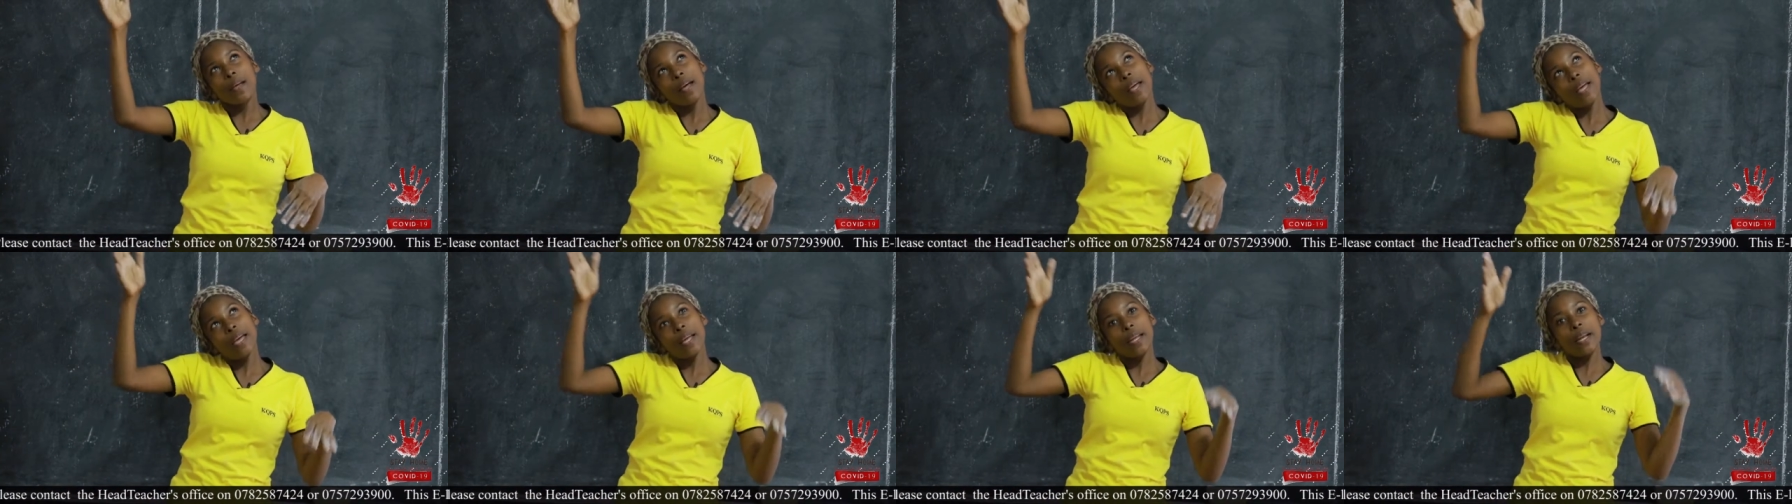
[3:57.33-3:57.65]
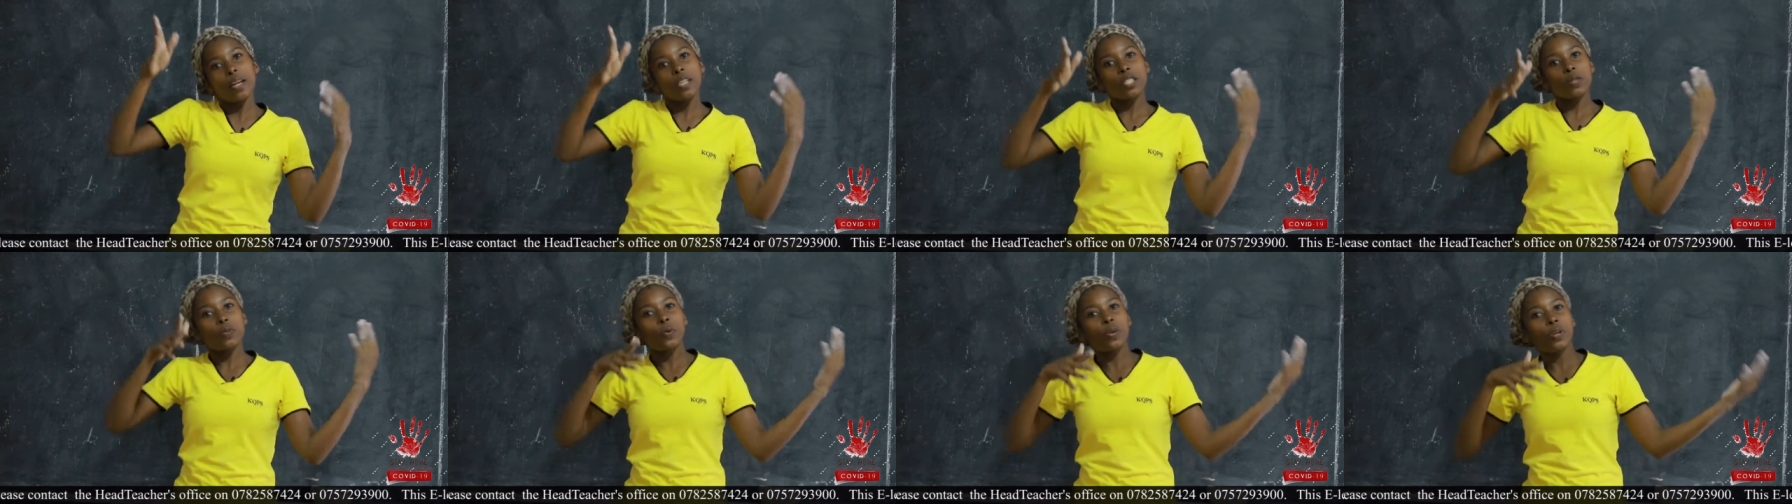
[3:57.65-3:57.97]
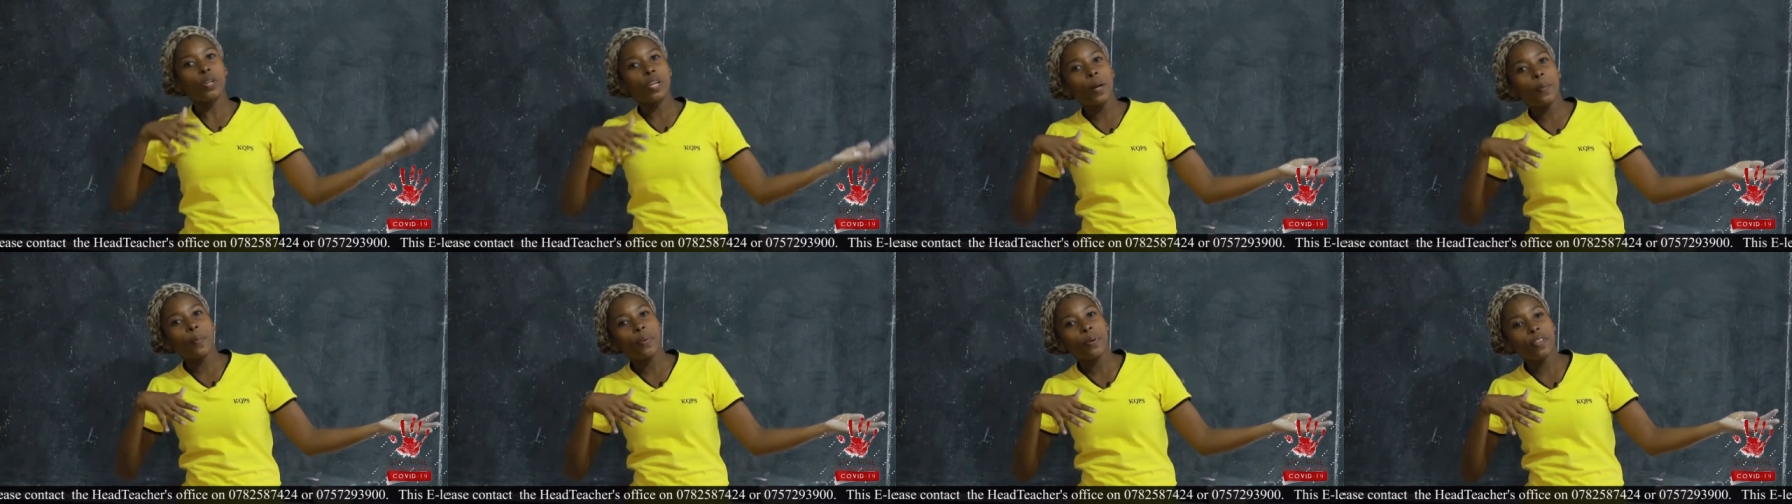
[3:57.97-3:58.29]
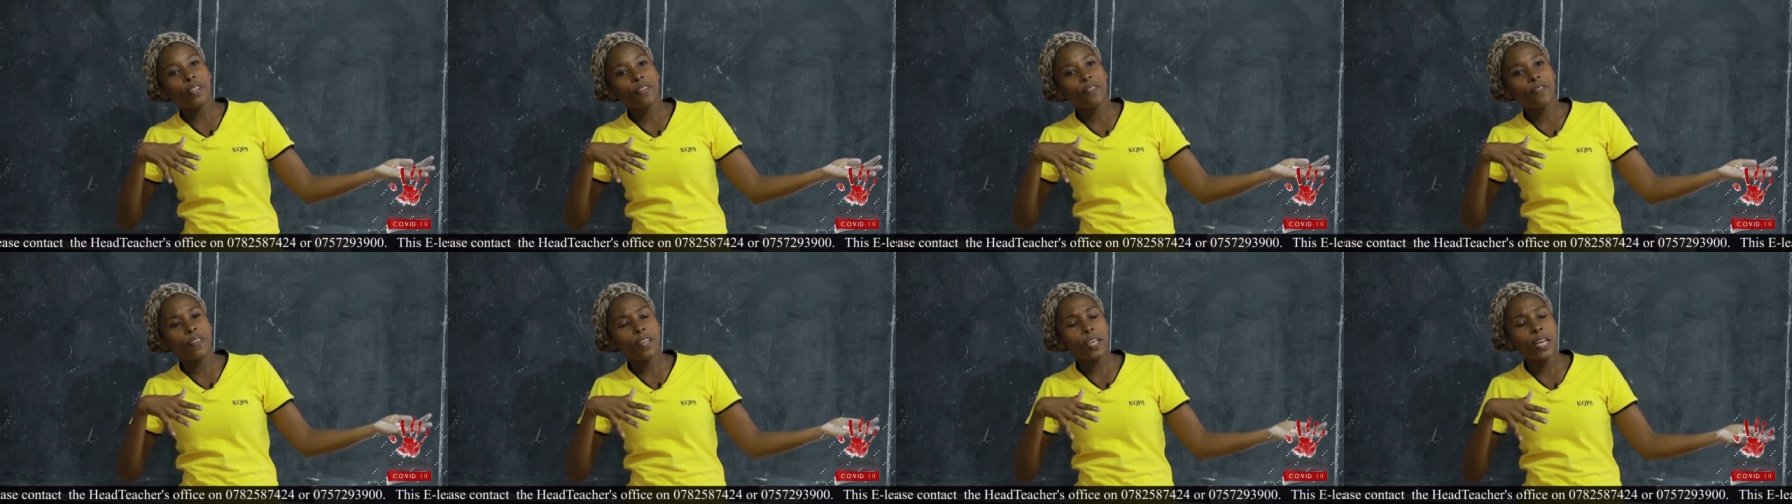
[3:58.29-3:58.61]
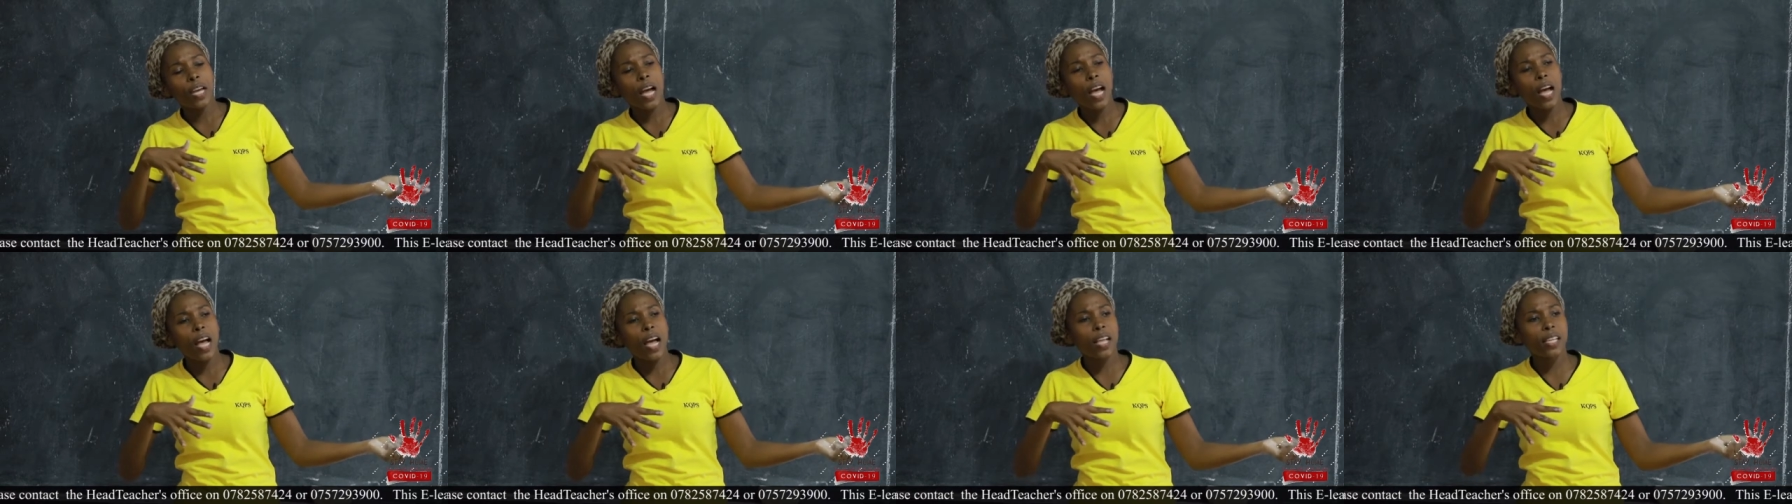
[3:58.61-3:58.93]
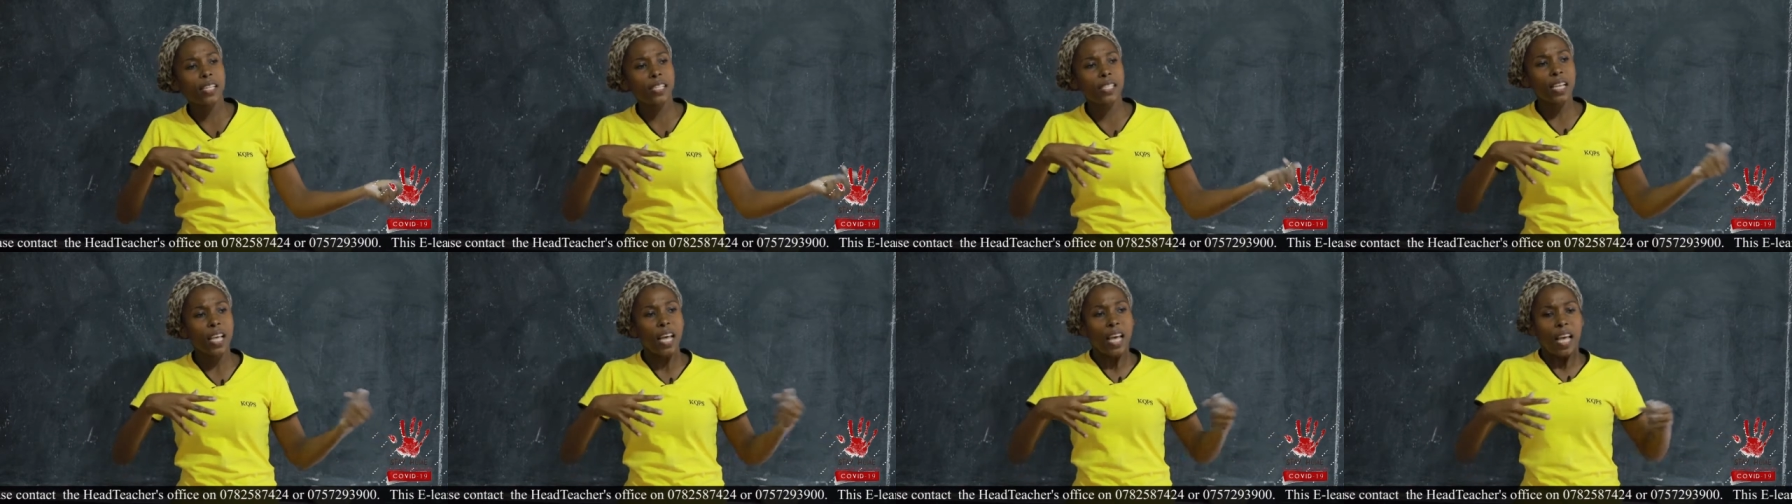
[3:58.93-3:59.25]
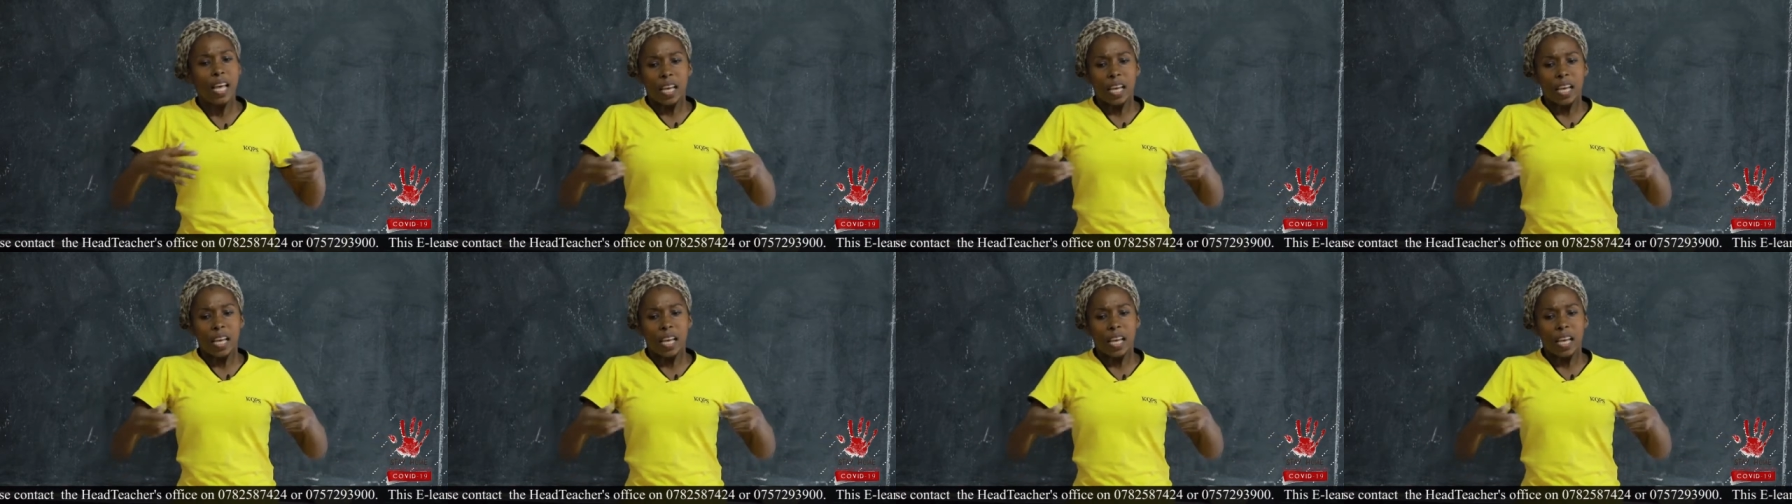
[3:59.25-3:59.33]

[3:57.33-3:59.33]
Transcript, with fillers: head and a small number on the fingers,